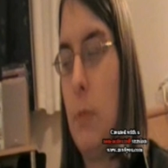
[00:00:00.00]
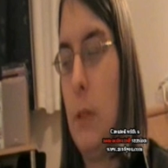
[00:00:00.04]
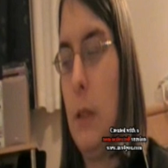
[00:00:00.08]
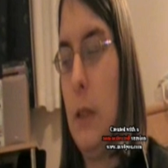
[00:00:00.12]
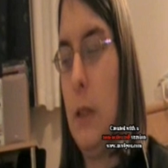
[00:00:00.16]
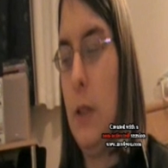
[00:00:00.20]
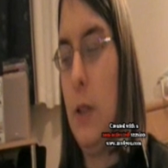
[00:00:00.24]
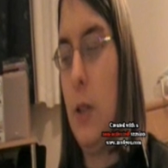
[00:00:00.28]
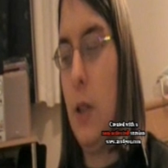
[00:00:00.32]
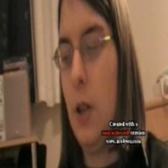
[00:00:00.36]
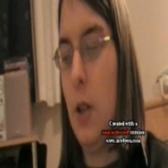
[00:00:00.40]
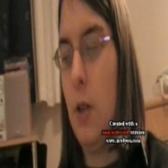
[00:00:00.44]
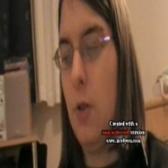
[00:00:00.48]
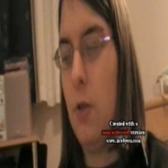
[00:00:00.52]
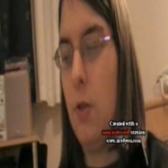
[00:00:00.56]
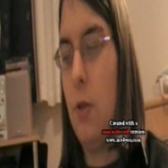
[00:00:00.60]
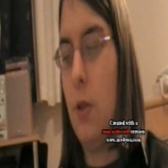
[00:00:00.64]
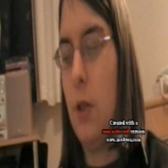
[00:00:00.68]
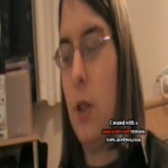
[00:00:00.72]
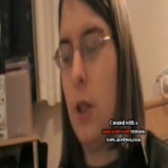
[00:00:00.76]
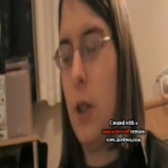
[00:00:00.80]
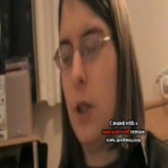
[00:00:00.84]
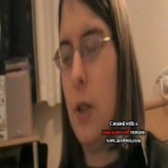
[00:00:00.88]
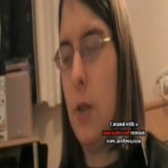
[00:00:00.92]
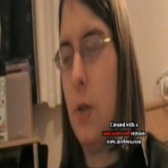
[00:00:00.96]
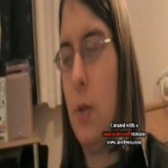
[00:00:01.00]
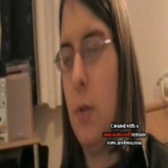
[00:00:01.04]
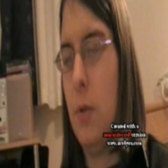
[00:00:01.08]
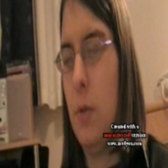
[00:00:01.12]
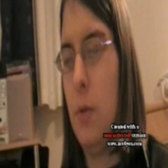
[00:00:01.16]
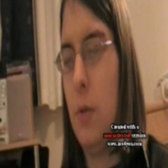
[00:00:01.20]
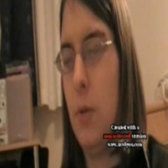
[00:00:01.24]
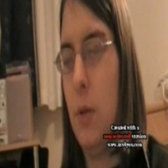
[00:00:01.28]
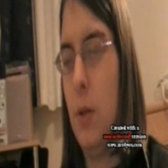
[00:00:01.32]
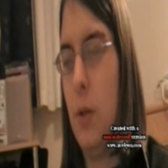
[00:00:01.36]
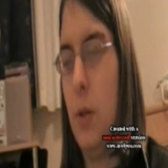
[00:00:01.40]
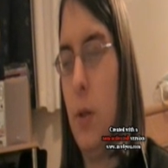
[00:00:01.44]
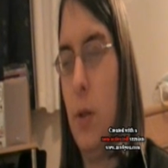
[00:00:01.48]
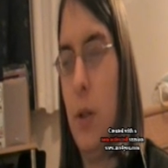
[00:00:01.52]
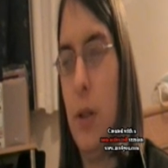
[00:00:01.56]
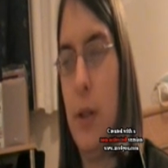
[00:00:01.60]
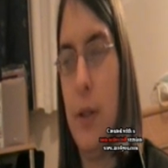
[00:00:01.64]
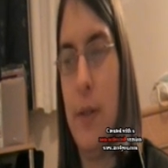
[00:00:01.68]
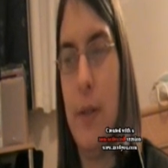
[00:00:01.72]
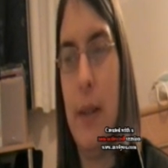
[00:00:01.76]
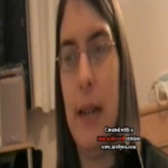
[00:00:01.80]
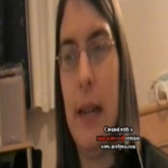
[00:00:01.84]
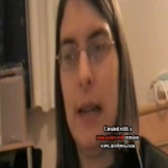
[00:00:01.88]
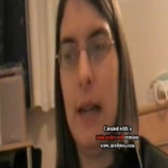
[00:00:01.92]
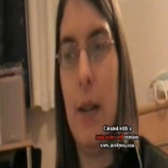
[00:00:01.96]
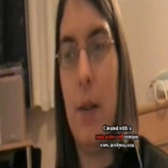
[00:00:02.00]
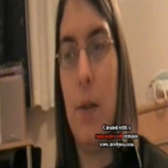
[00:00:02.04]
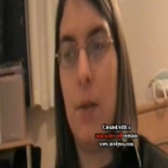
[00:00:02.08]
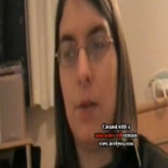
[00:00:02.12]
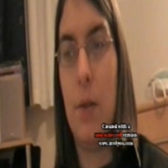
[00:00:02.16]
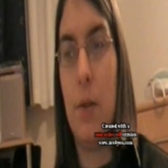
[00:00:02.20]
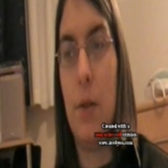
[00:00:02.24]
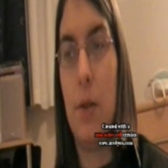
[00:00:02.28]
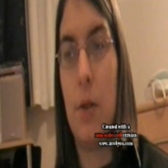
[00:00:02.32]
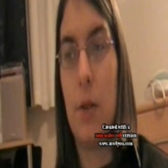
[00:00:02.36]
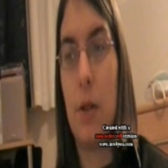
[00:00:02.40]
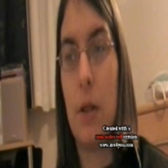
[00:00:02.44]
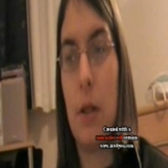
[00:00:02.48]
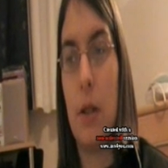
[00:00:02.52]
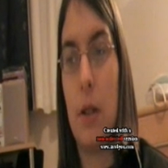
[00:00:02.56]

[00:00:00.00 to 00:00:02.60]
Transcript: you don't know who's around